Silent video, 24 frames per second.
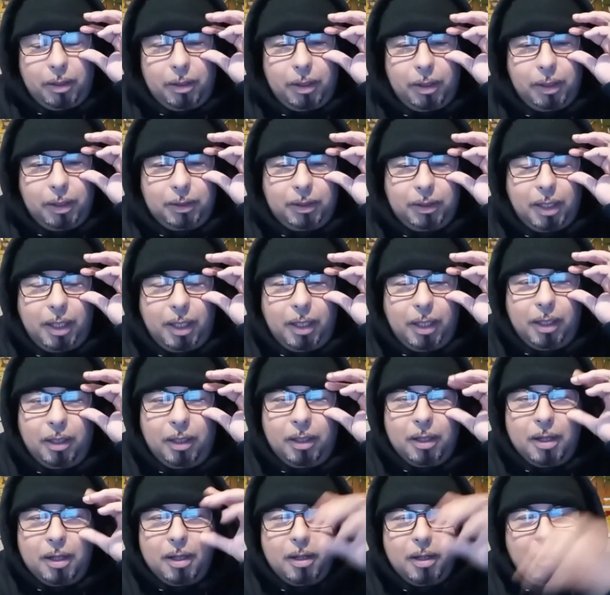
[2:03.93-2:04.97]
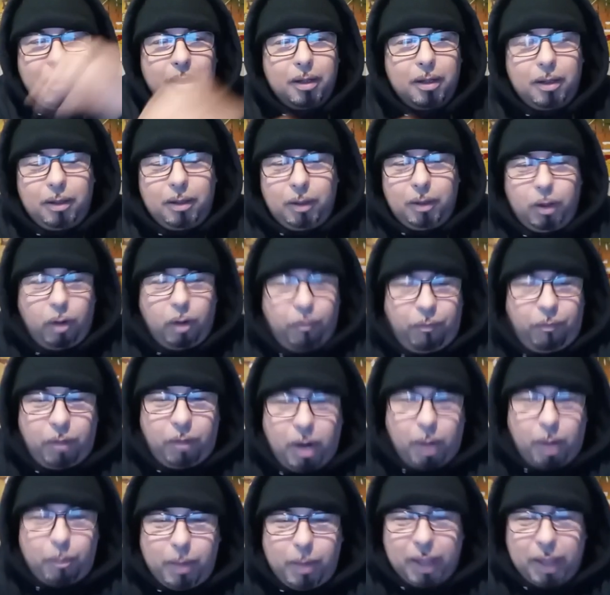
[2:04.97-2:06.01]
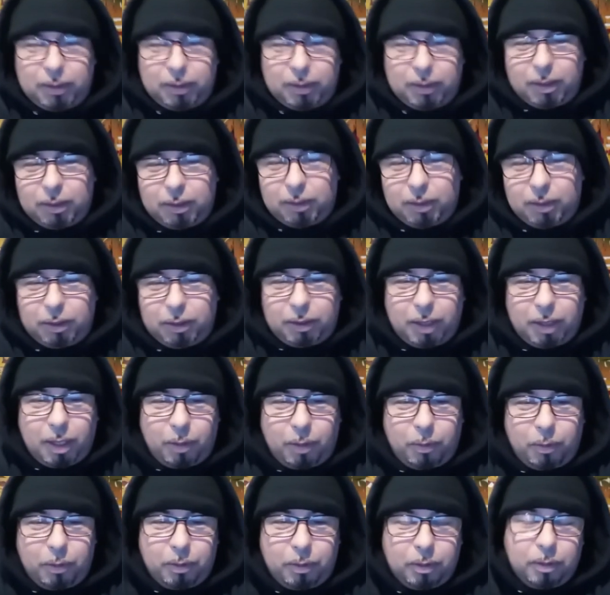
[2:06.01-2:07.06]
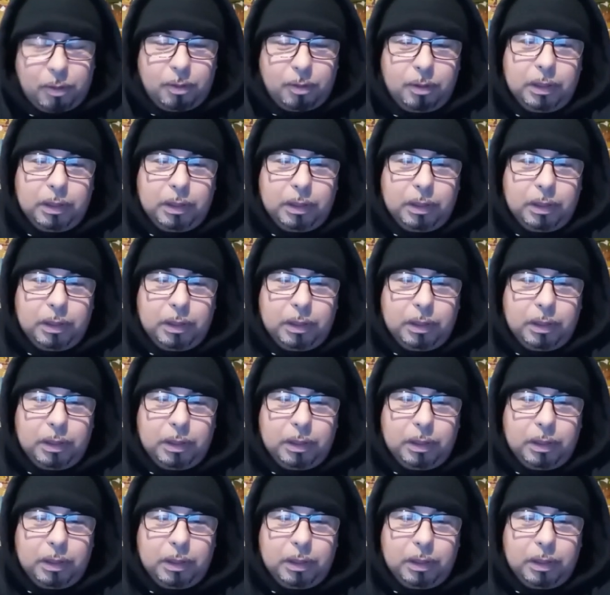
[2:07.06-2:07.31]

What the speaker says: He's saying, you know, fuck Mexicans in general.